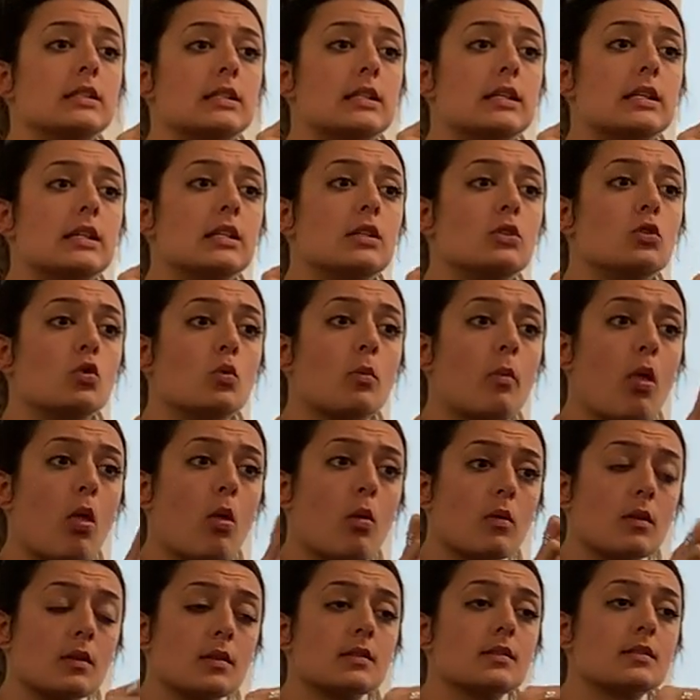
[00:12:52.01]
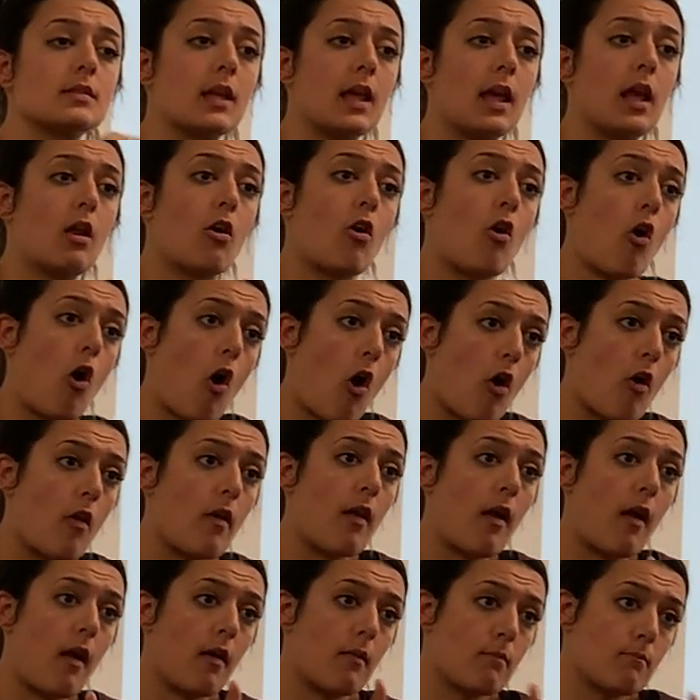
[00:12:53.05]
But no T-tubules
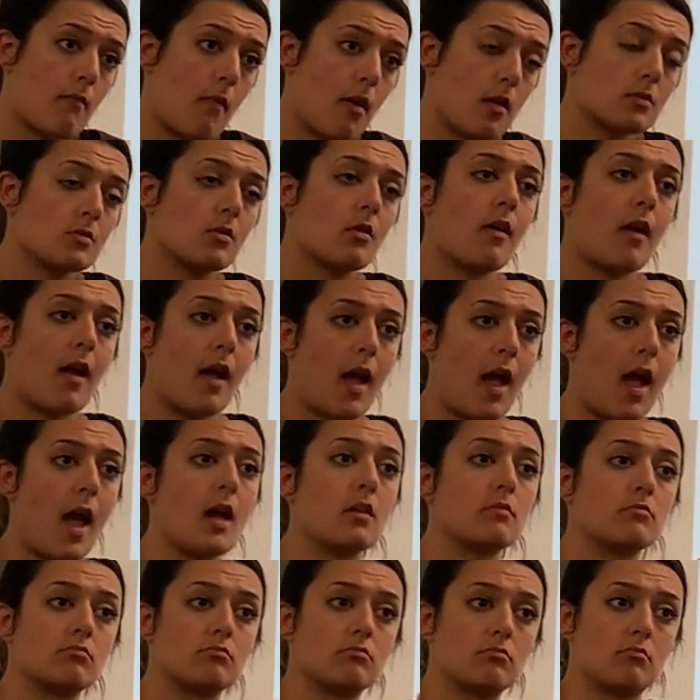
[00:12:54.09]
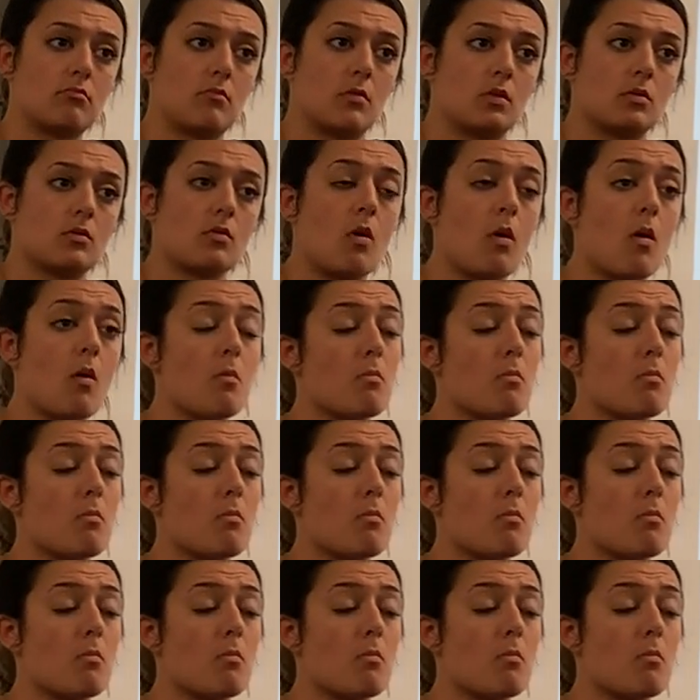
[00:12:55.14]
in smooth muscle. Okay?